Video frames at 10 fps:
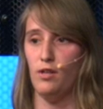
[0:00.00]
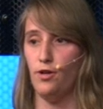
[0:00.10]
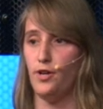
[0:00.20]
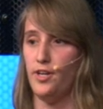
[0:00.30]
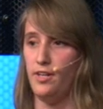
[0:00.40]

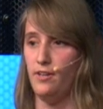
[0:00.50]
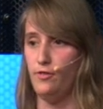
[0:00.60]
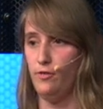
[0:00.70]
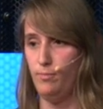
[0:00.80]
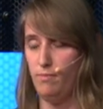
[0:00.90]
alert
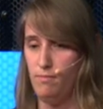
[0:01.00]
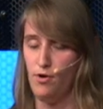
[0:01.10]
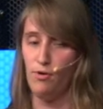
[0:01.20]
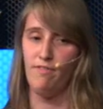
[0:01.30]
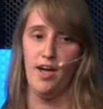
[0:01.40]
is
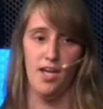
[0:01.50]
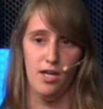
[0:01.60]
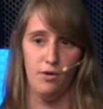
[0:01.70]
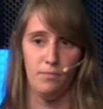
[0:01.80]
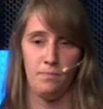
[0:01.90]

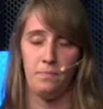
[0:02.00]
notifying you.